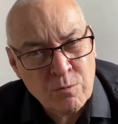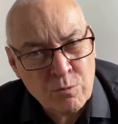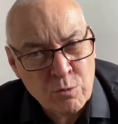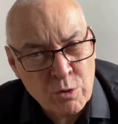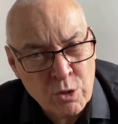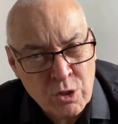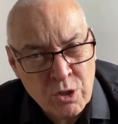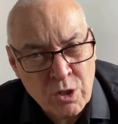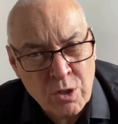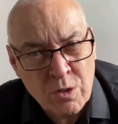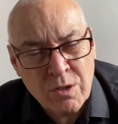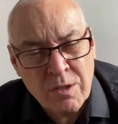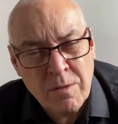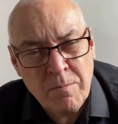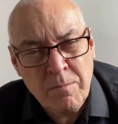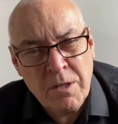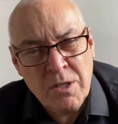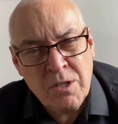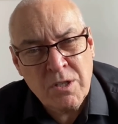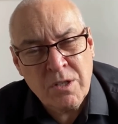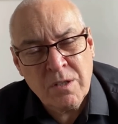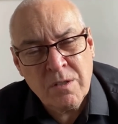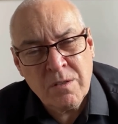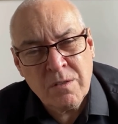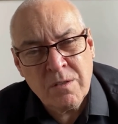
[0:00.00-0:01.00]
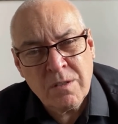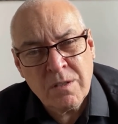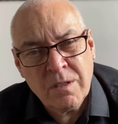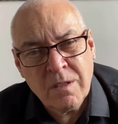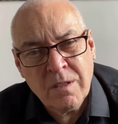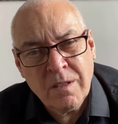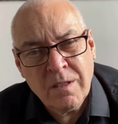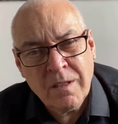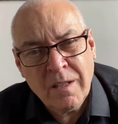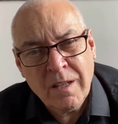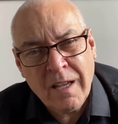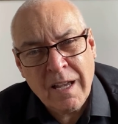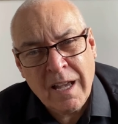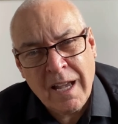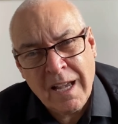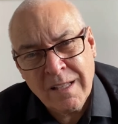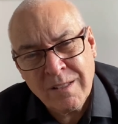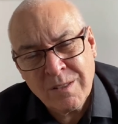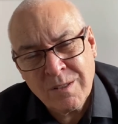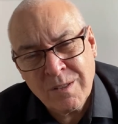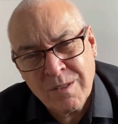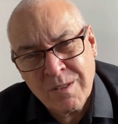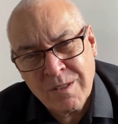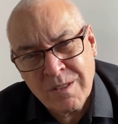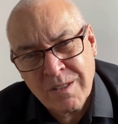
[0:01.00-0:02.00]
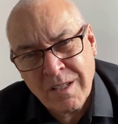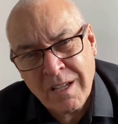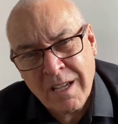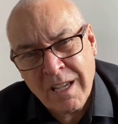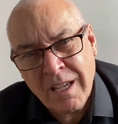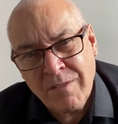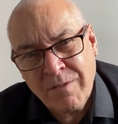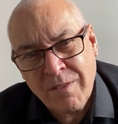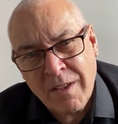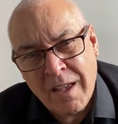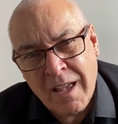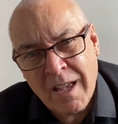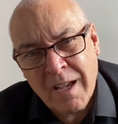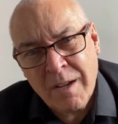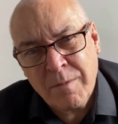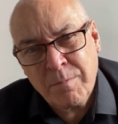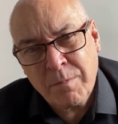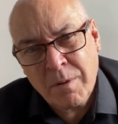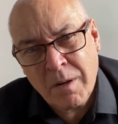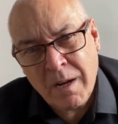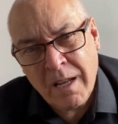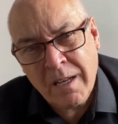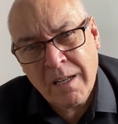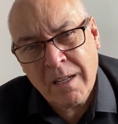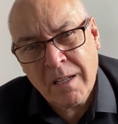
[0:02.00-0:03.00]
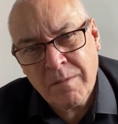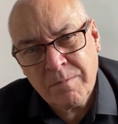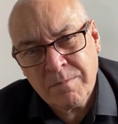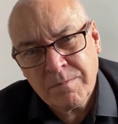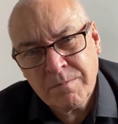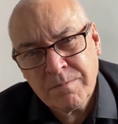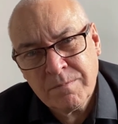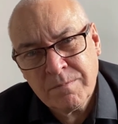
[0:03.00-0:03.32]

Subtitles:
reduce emissions, and to save our planet.